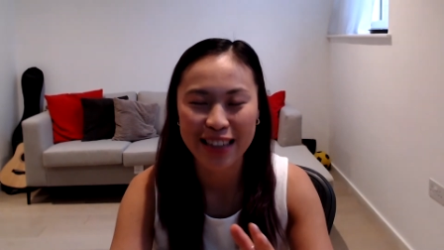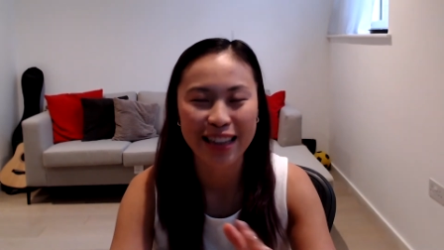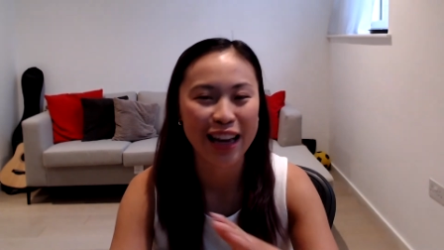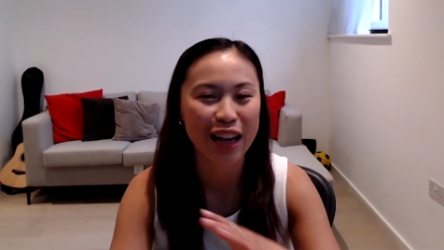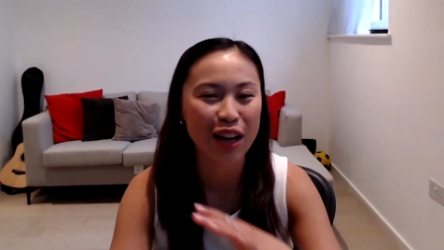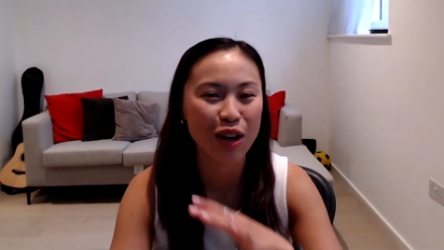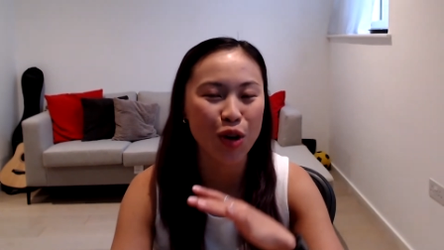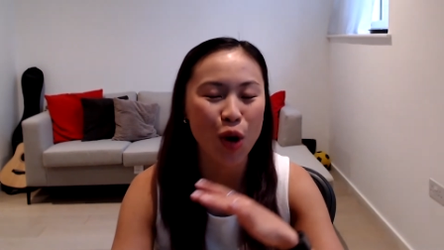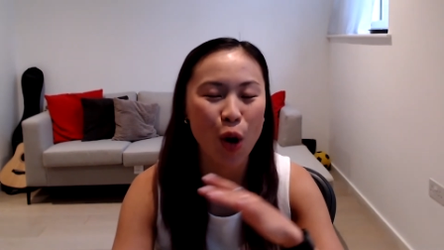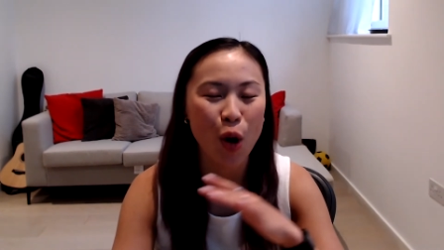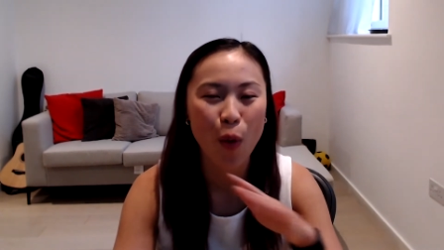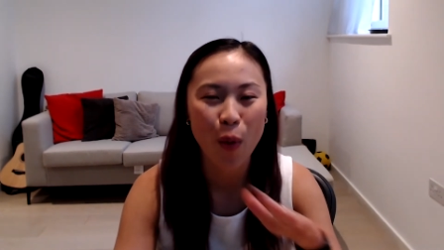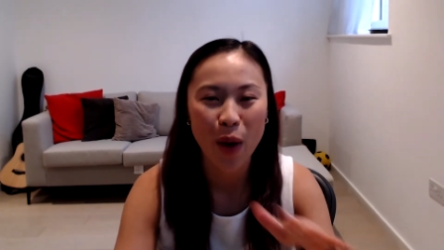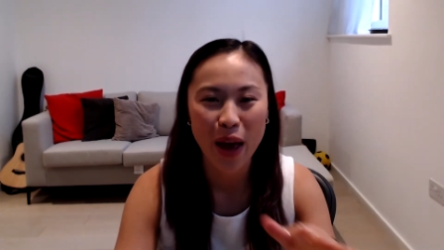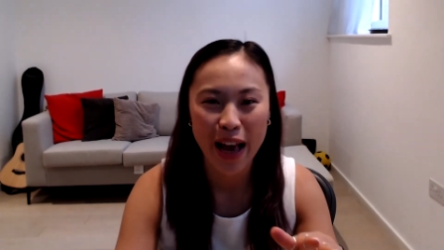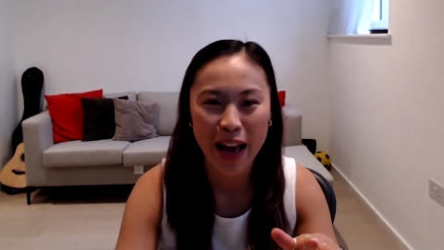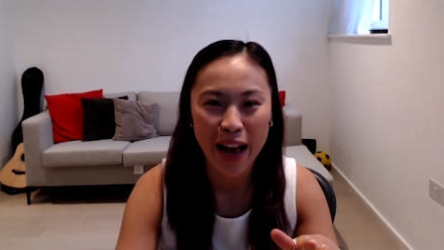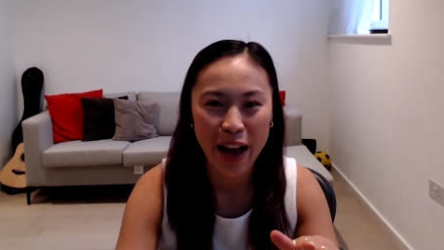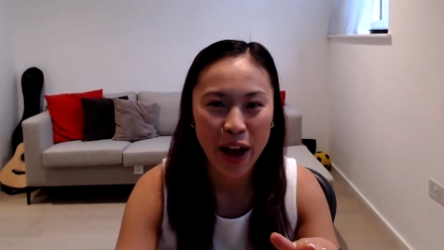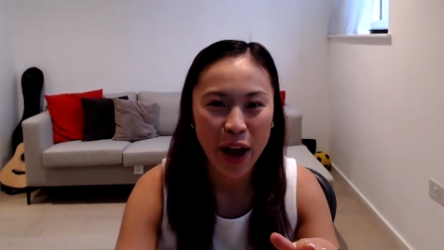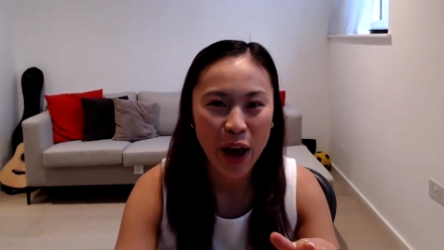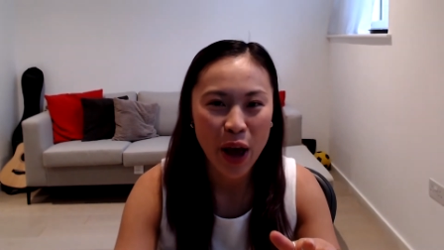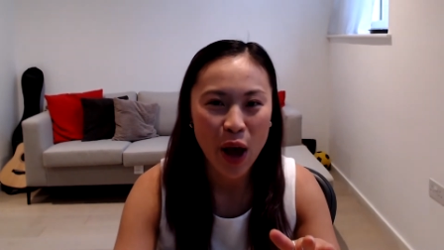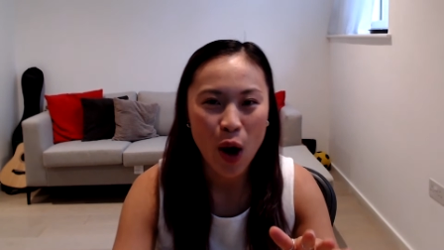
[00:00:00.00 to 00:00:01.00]
like
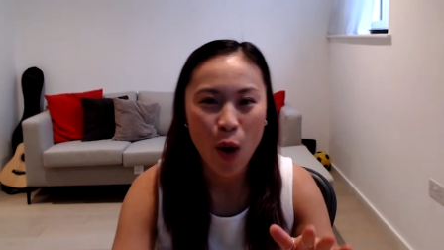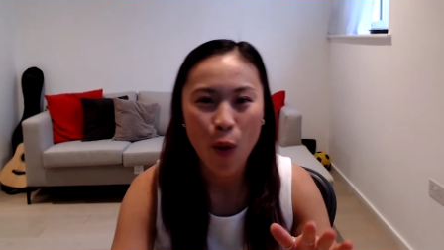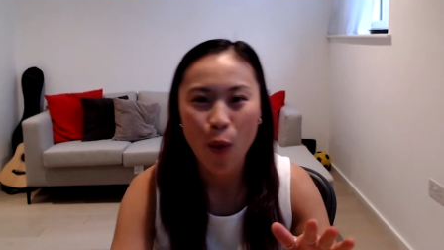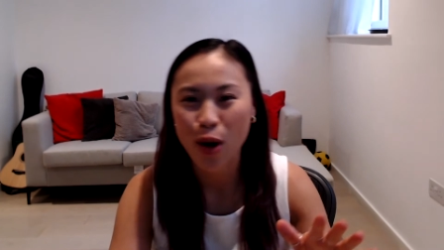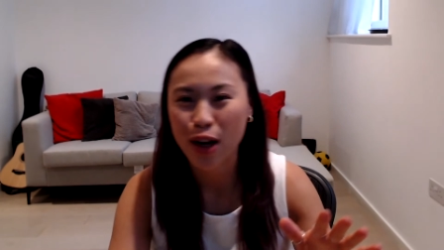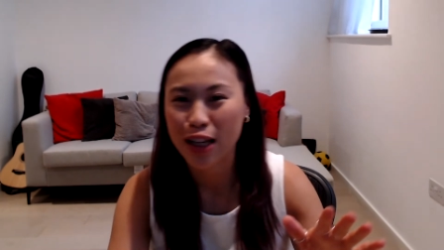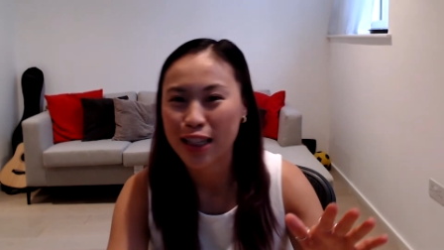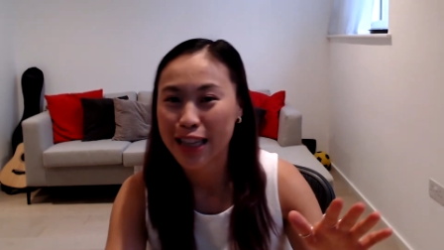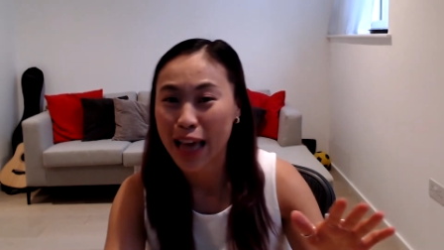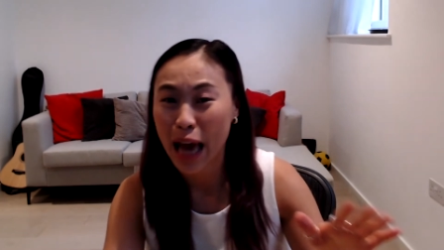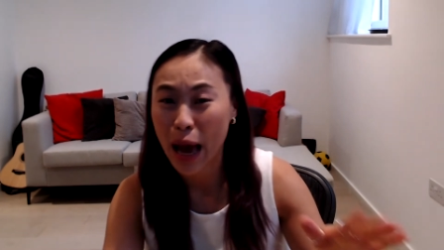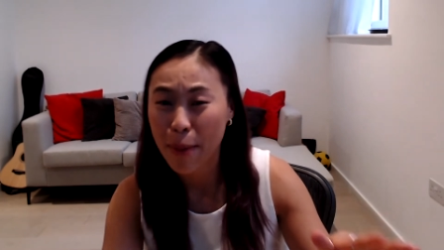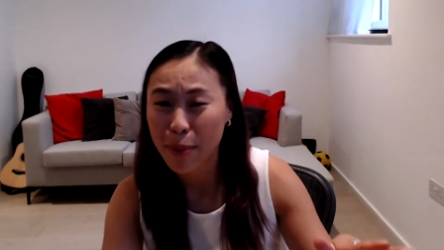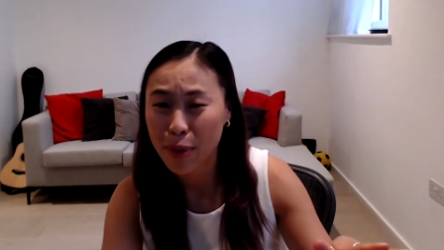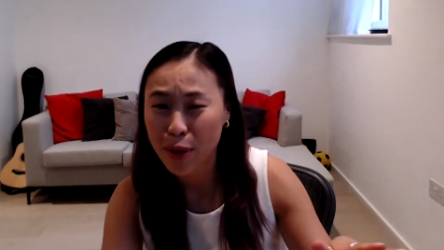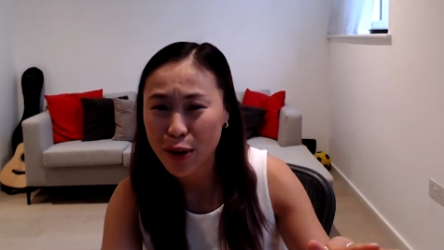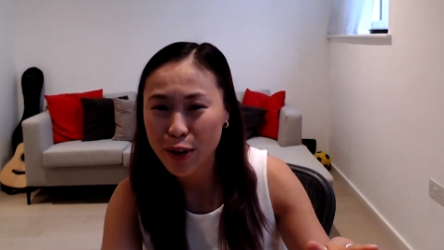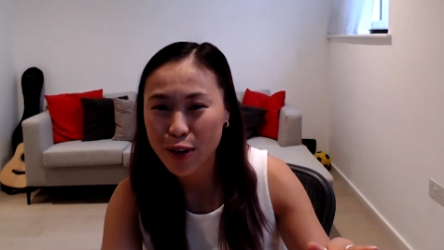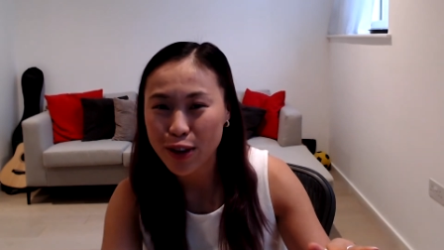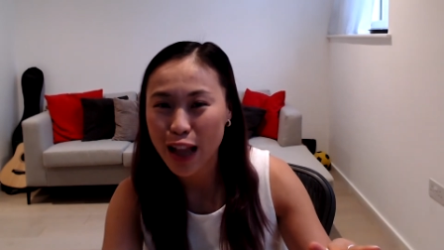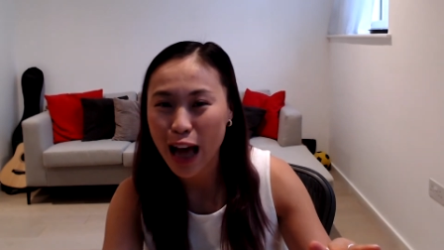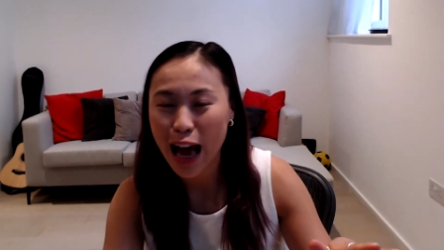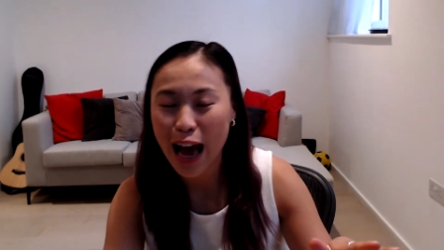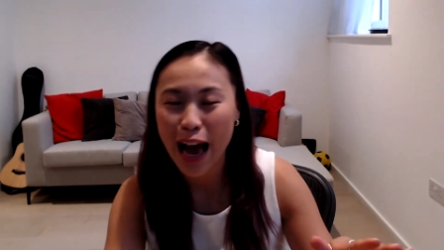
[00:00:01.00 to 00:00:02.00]
knowing what a scam
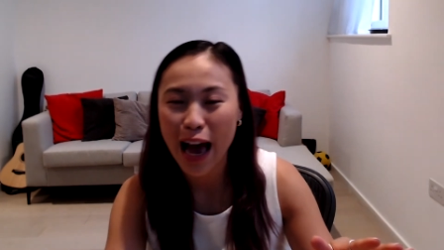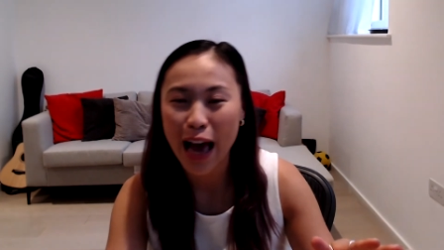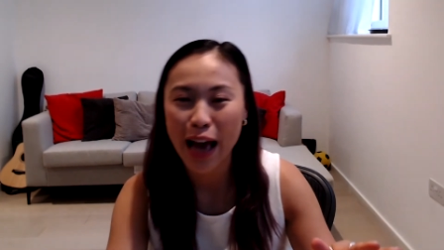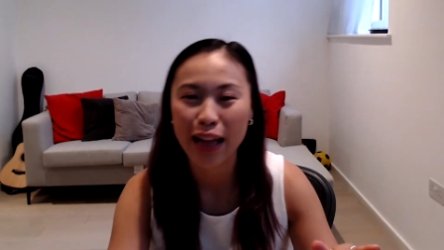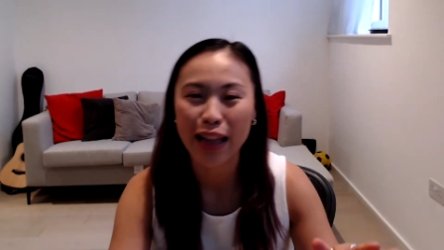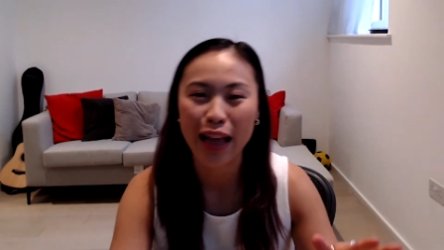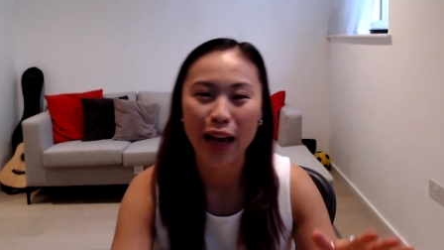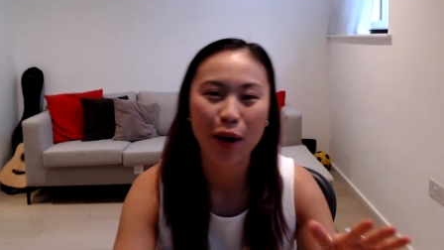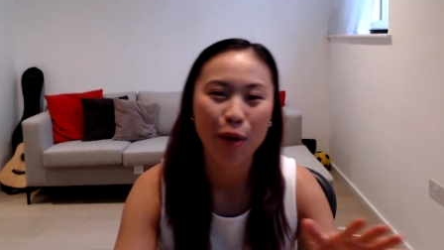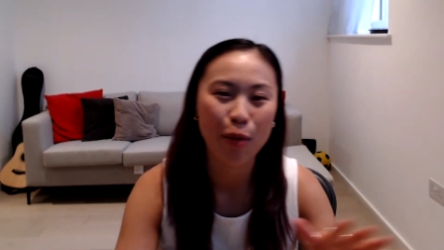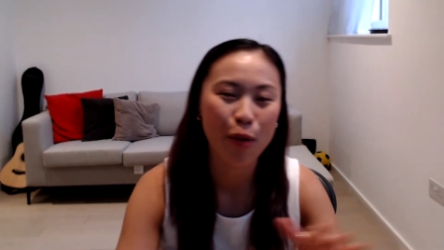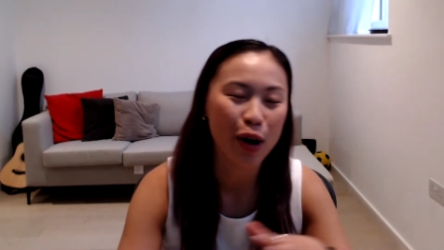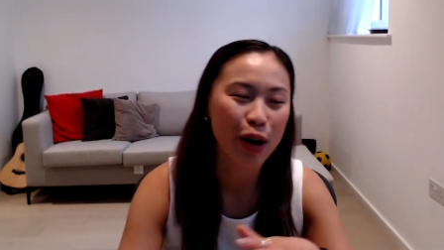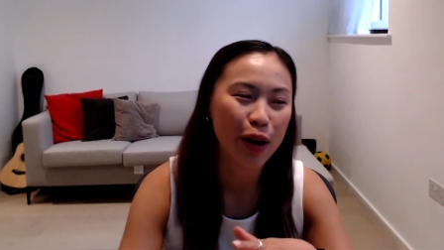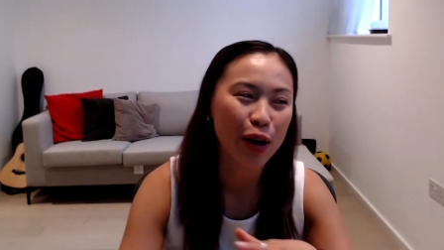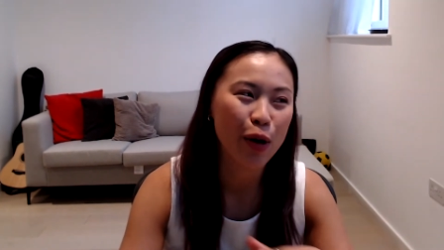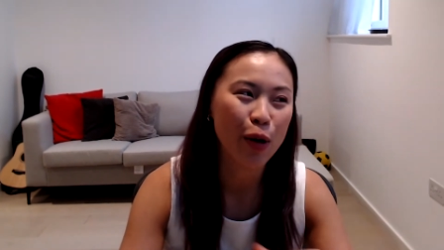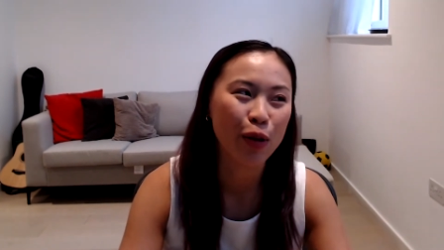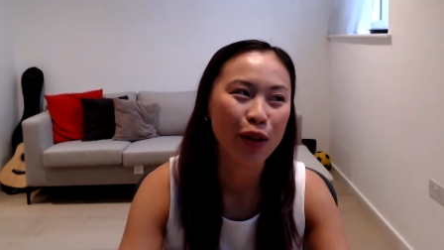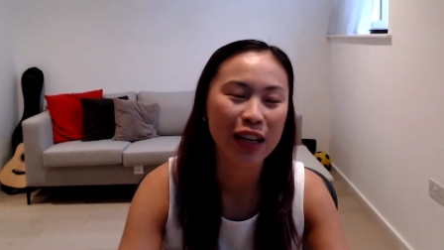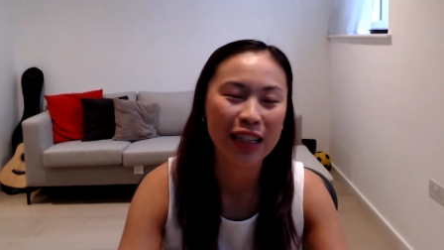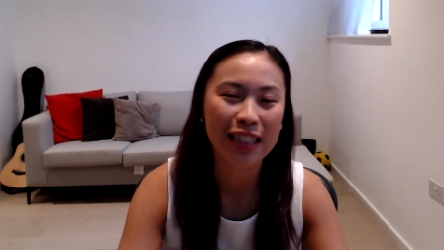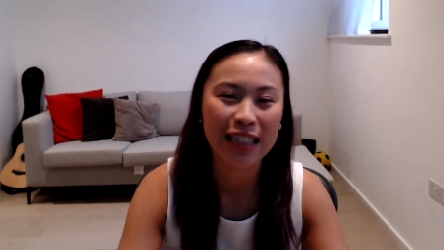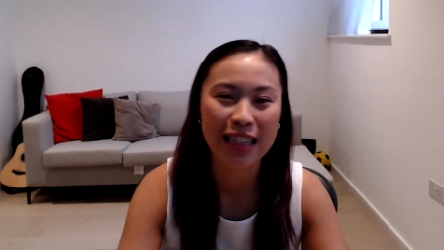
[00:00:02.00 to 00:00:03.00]
looked like what
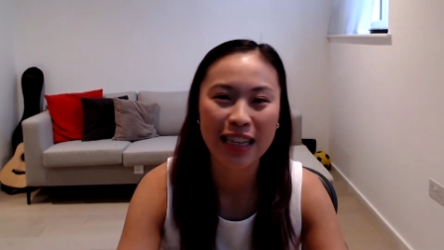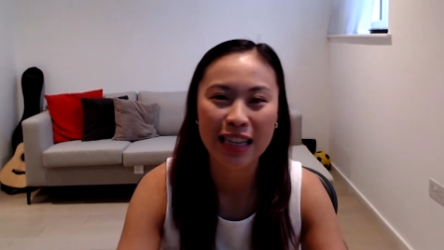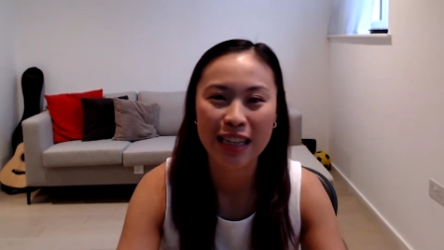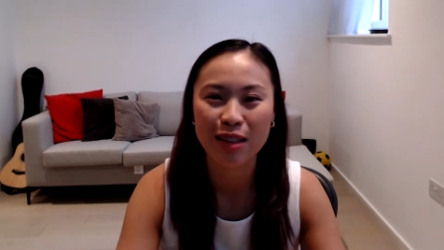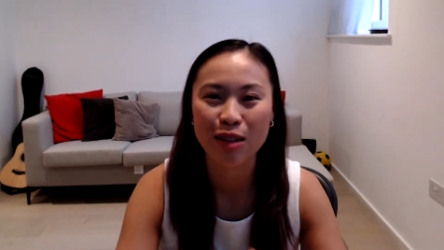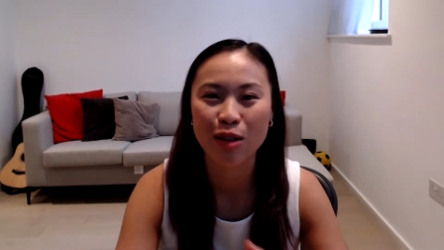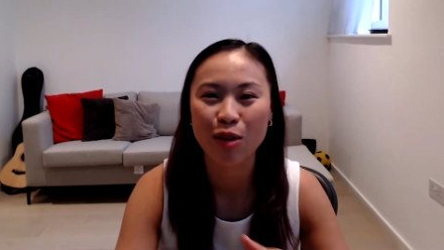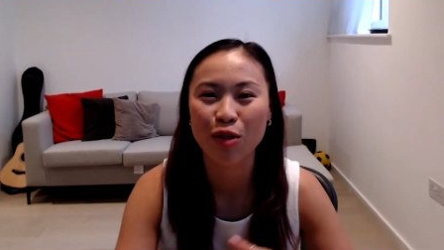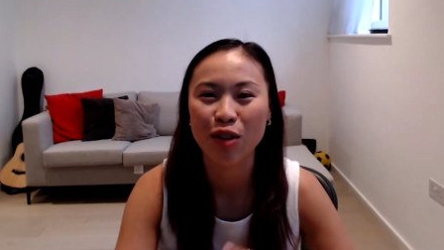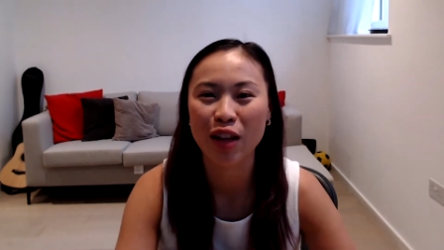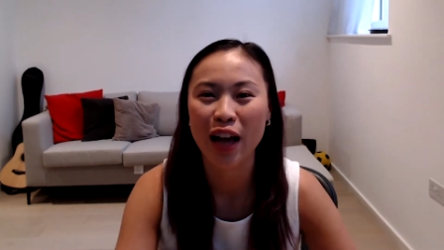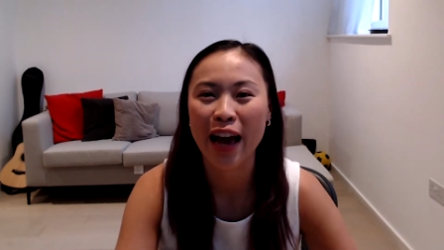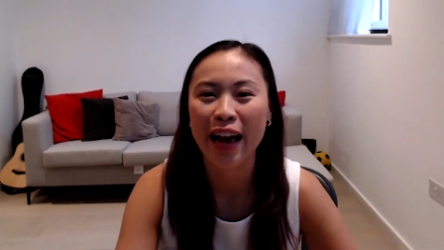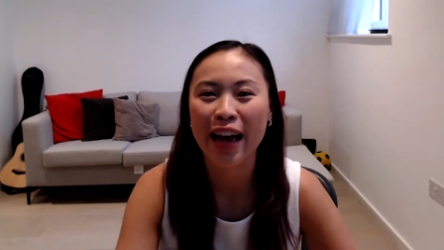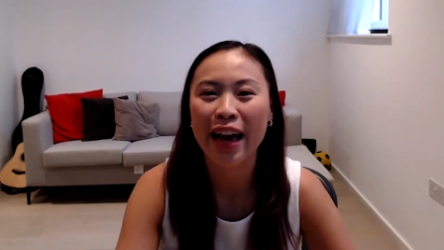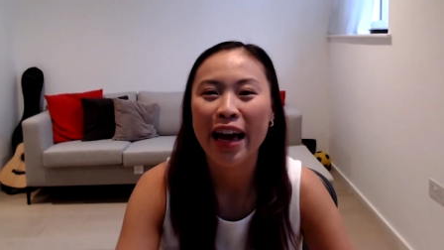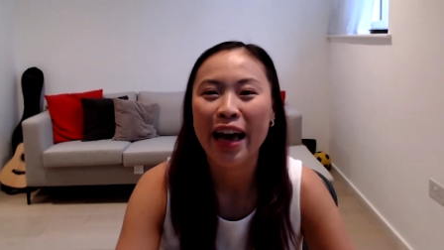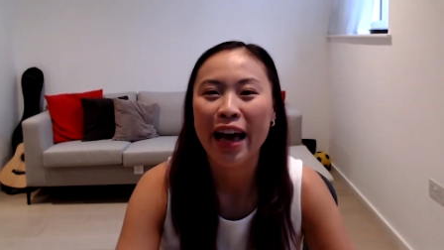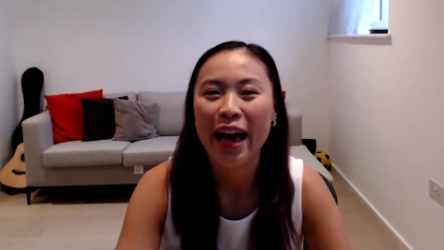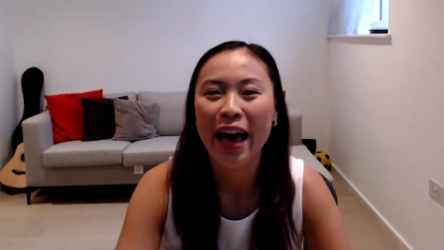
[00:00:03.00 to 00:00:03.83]
all these things look like.